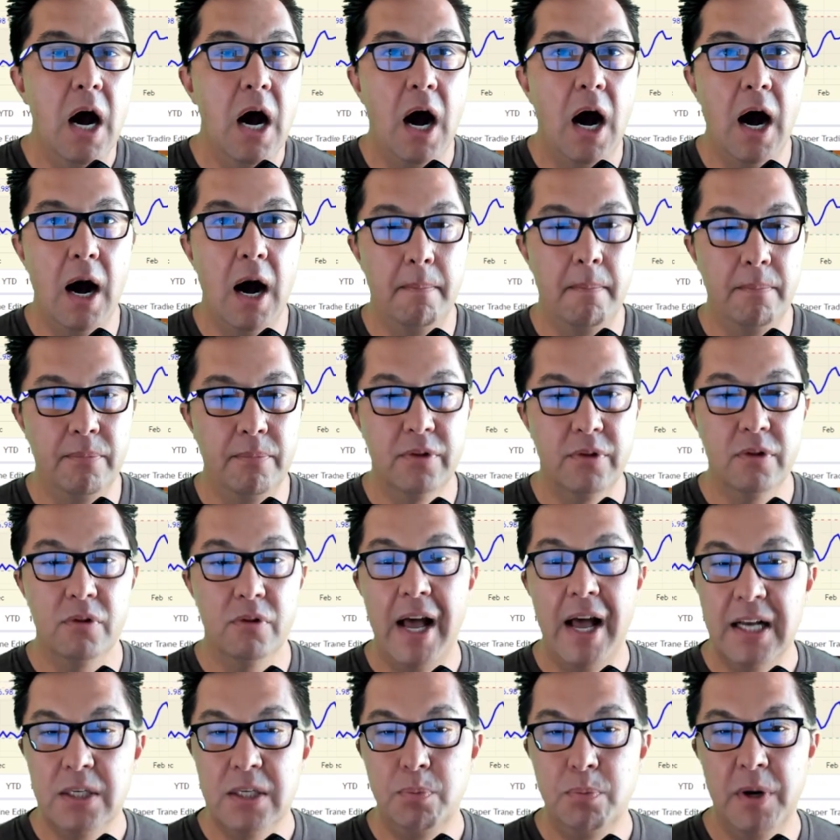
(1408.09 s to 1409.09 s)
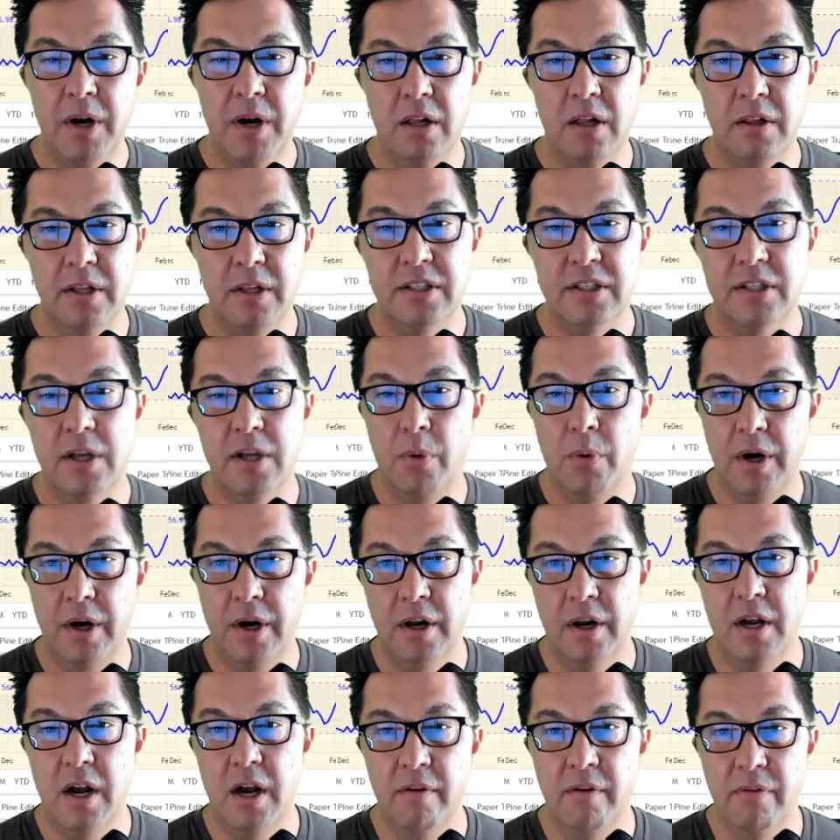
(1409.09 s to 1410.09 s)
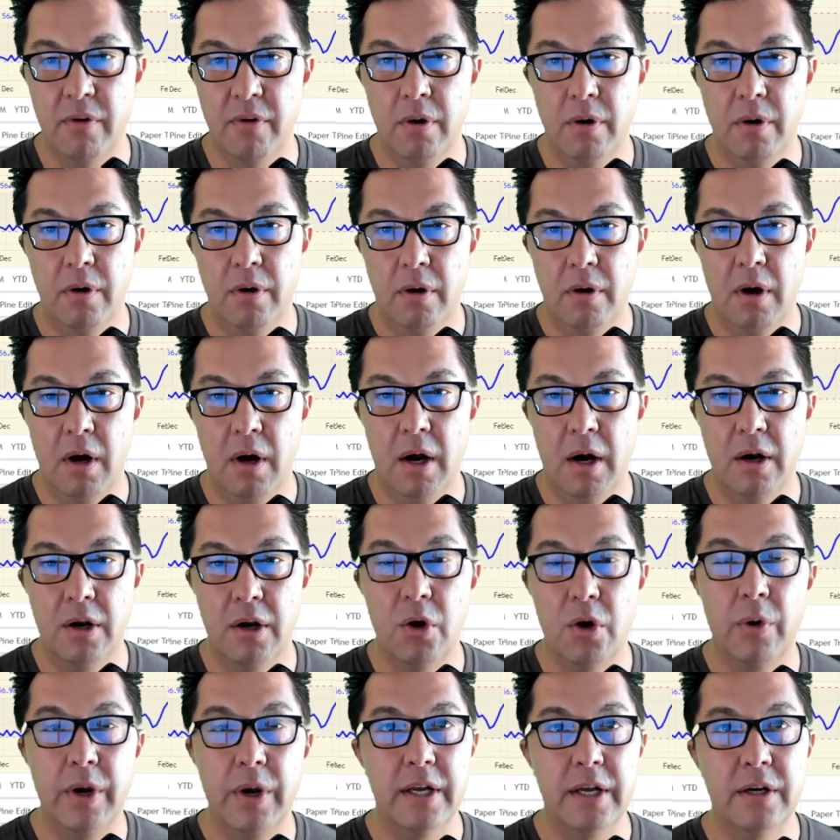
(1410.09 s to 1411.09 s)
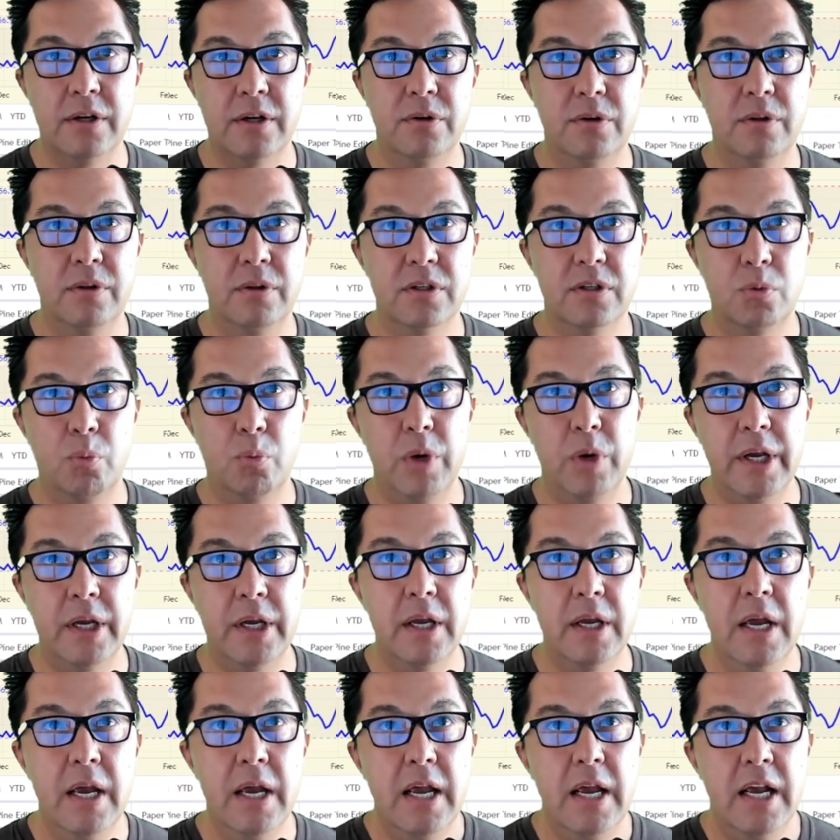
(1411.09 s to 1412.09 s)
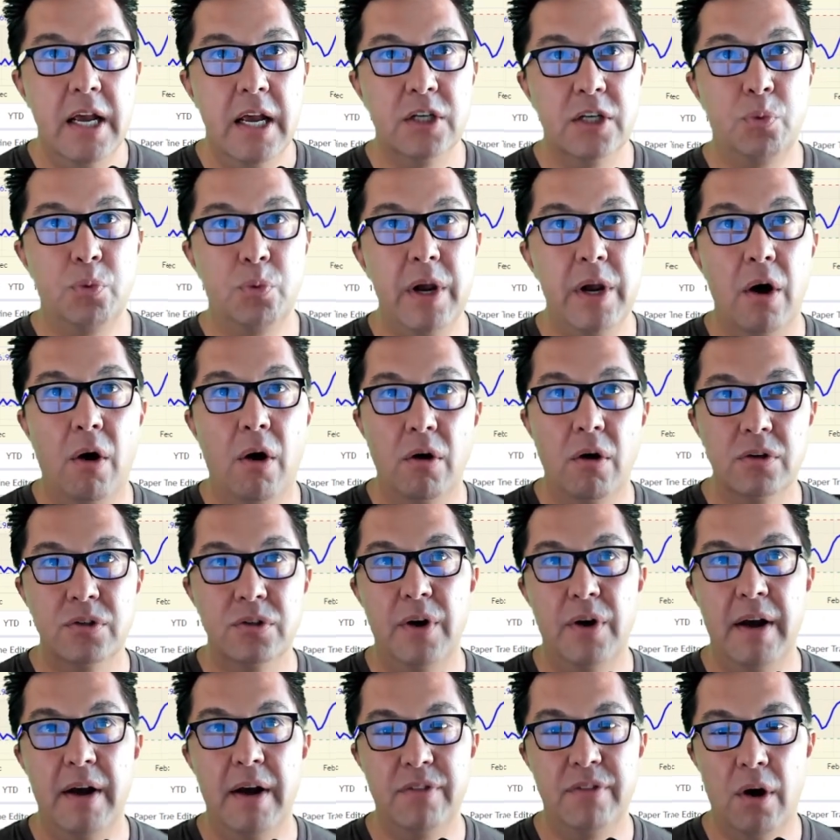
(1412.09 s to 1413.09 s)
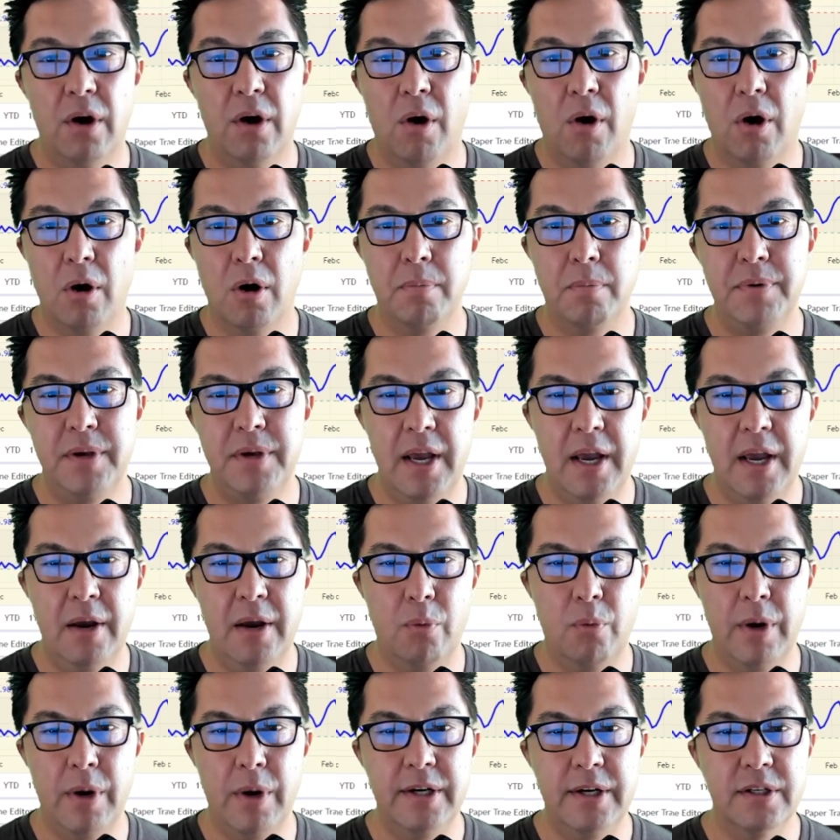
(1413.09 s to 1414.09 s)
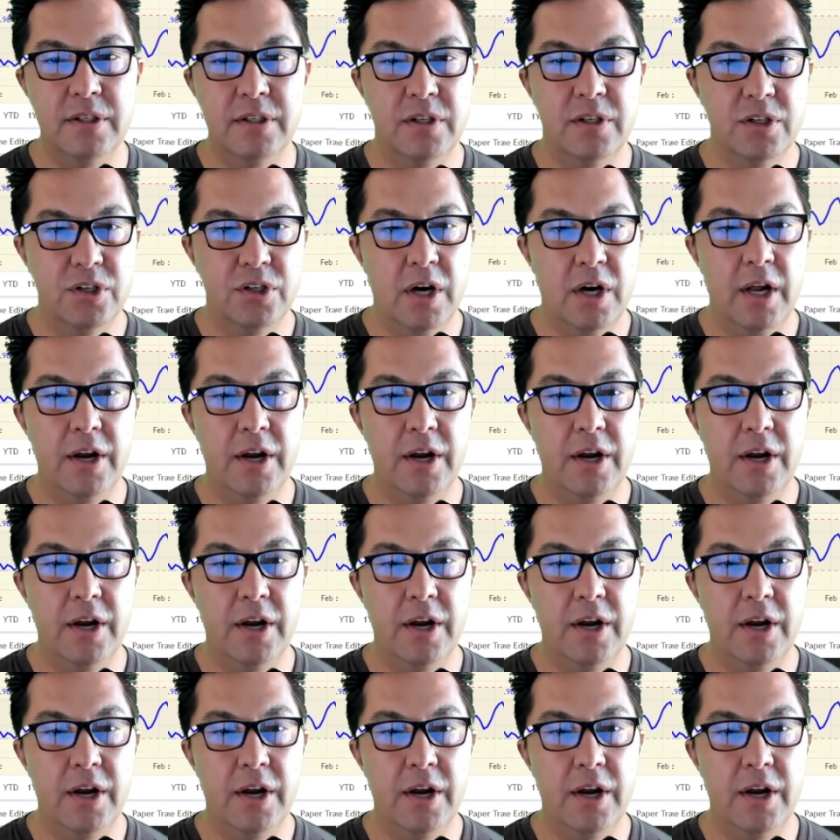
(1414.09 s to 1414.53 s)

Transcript: Last but not least, I wanted to cover going into this week is we also have the RBA rate decision.